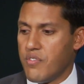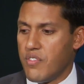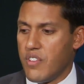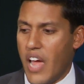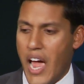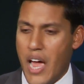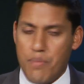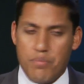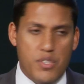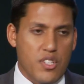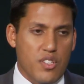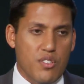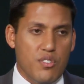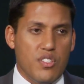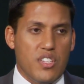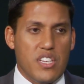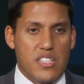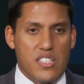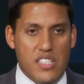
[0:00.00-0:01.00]

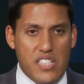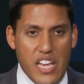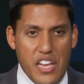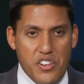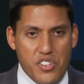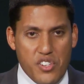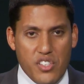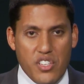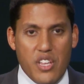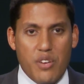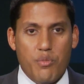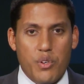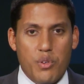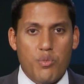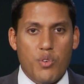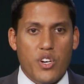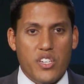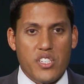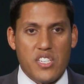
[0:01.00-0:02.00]
absolutely essential that we
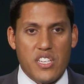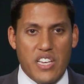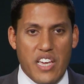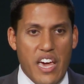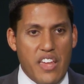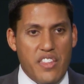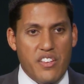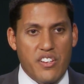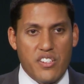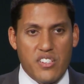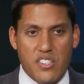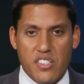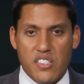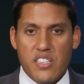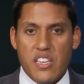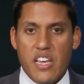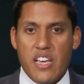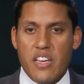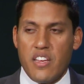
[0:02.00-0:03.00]
work together to
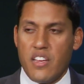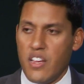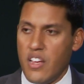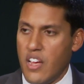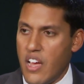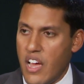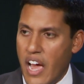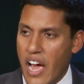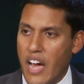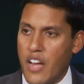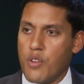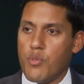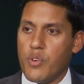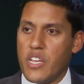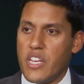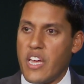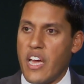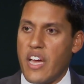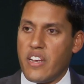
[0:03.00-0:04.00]
say, how do
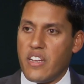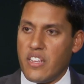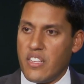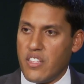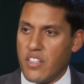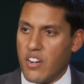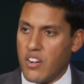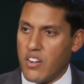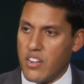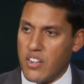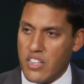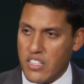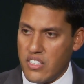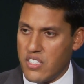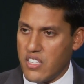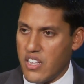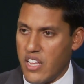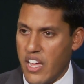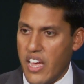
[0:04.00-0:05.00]
we get
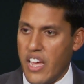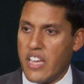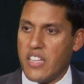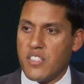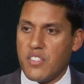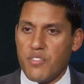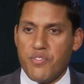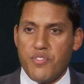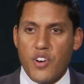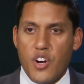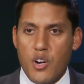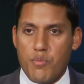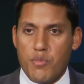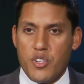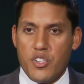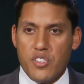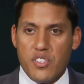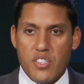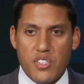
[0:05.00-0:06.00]
into the hands of
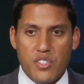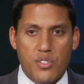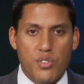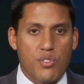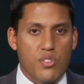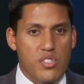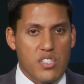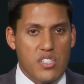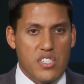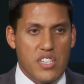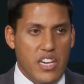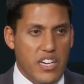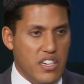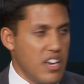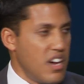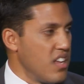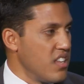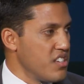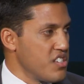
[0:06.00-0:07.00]
farmers the tools and
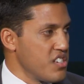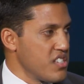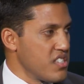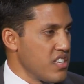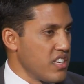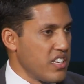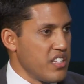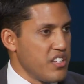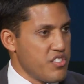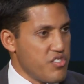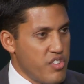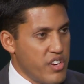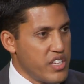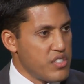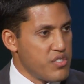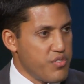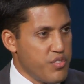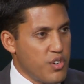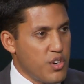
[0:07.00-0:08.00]
technologies that can
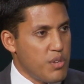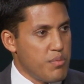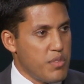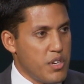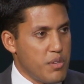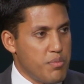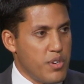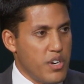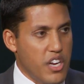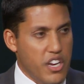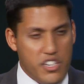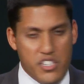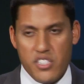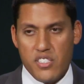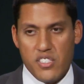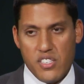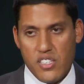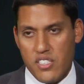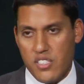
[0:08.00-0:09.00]
transform their
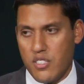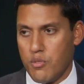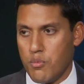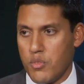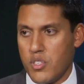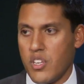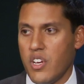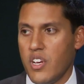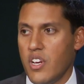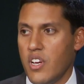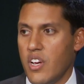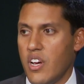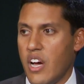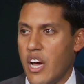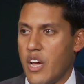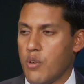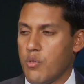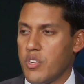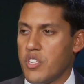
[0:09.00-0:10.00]
production systems?
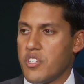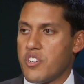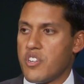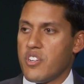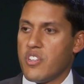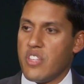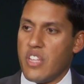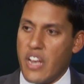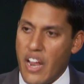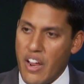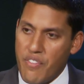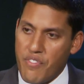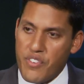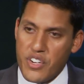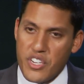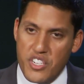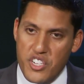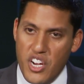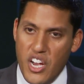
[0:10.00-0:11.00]
How do we ensure that
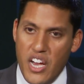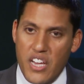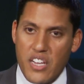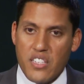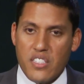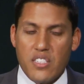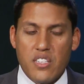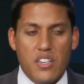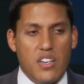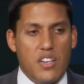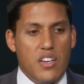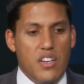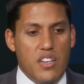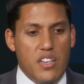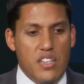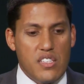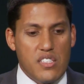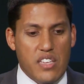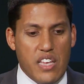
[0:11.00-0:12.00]
every child
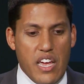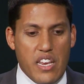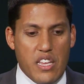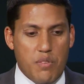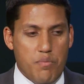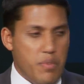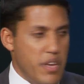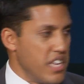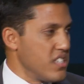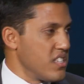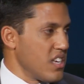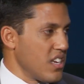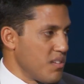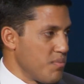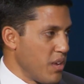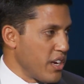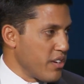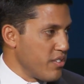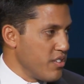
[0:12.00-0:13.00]
is getting basic
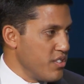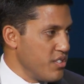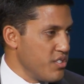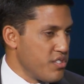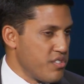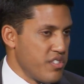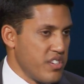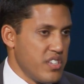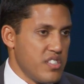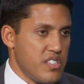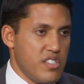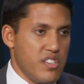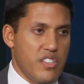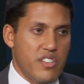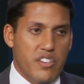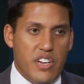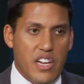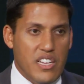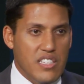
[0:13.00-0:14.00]
micronutrients so
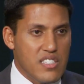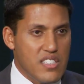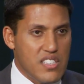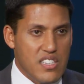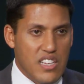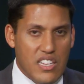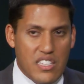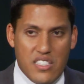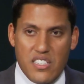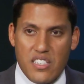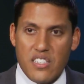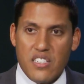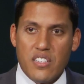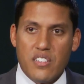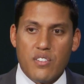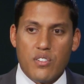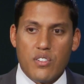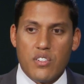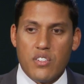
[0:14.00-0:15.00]
they're not stunted
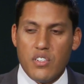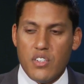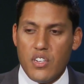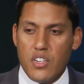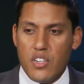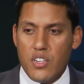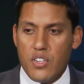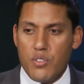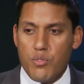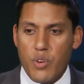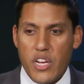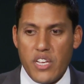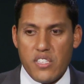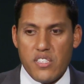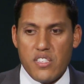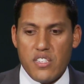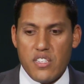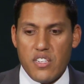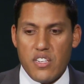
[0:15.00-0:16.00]
or
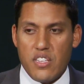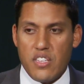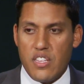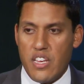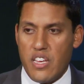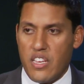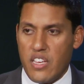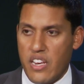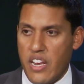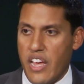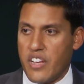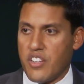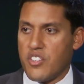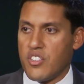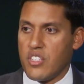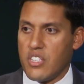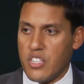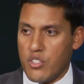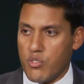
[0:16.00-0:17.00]
wasted and they can
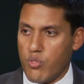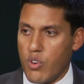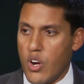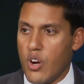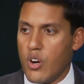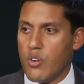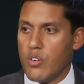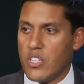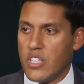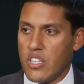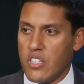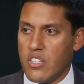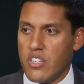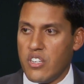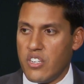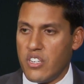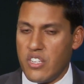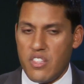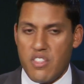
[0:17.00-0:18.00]
actually grow and
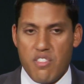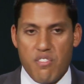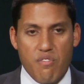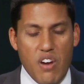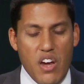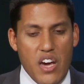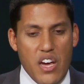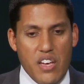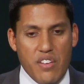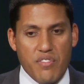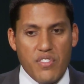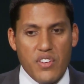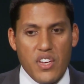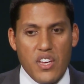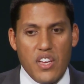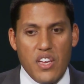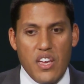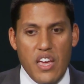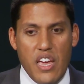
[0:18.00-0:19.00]
learn and thrive?
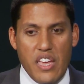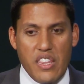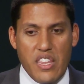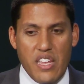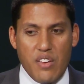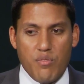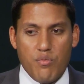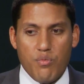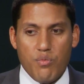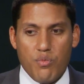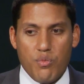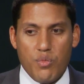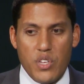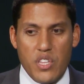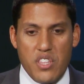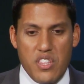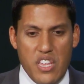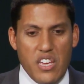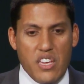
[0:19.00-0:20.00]
and that we
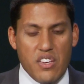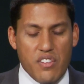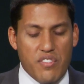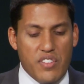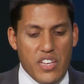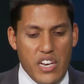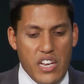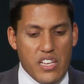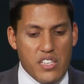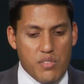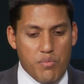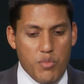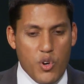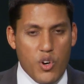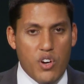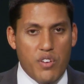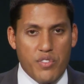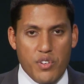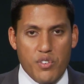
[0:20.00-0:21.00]
think of it as
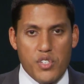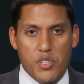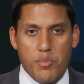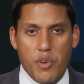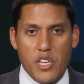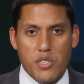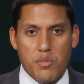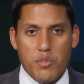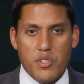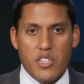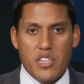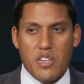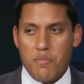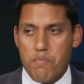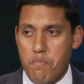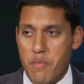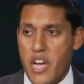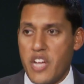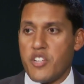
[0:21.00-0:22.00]
more of a responsibility to
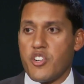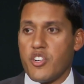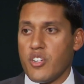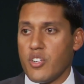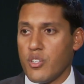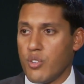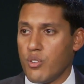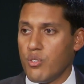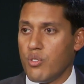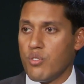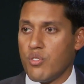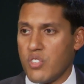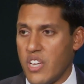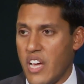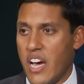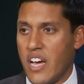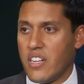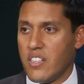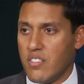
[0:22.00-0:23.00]
measure who's
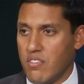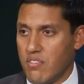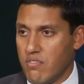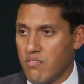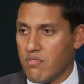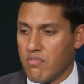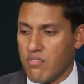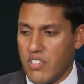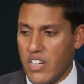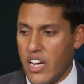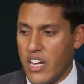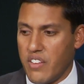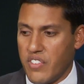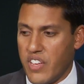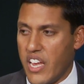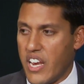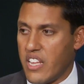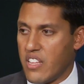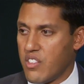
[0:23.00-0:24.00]
not kind of
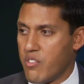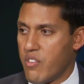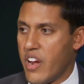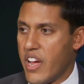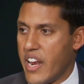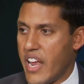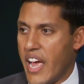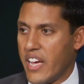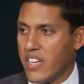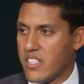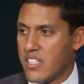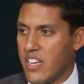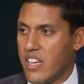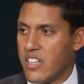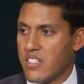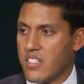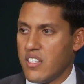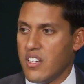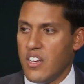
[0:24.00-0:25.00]
getting the right
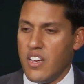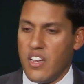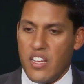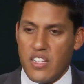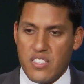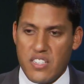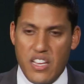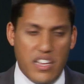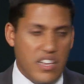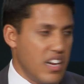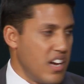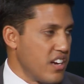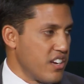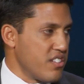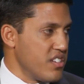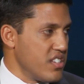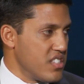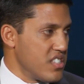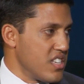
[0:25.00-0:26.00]
access and take
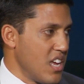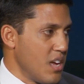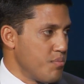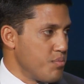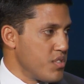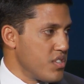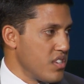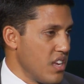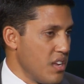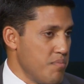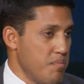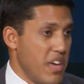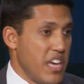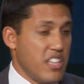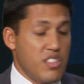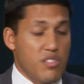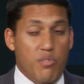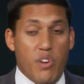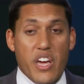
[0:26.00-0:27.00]
concrete steps and
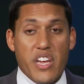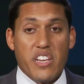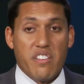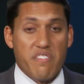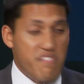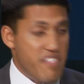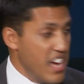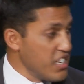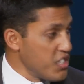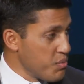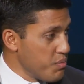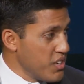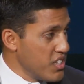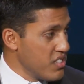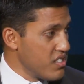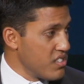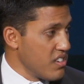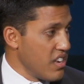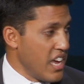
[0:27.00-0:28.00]
make the right
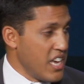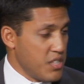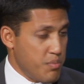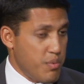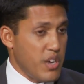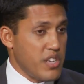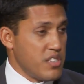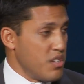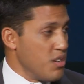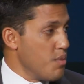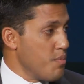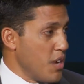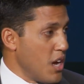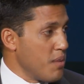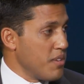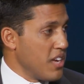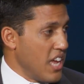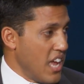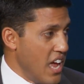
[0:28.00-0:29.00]
investments, as President
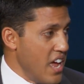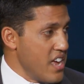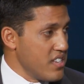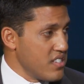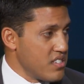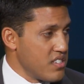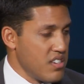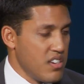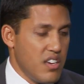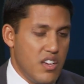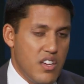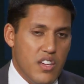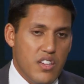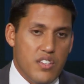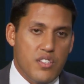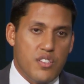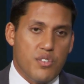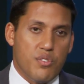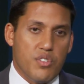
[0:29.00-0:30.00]
Obama has,
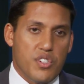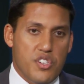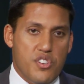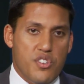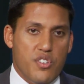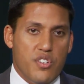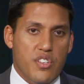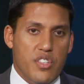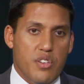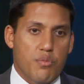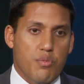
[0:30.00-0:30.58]
to ensure that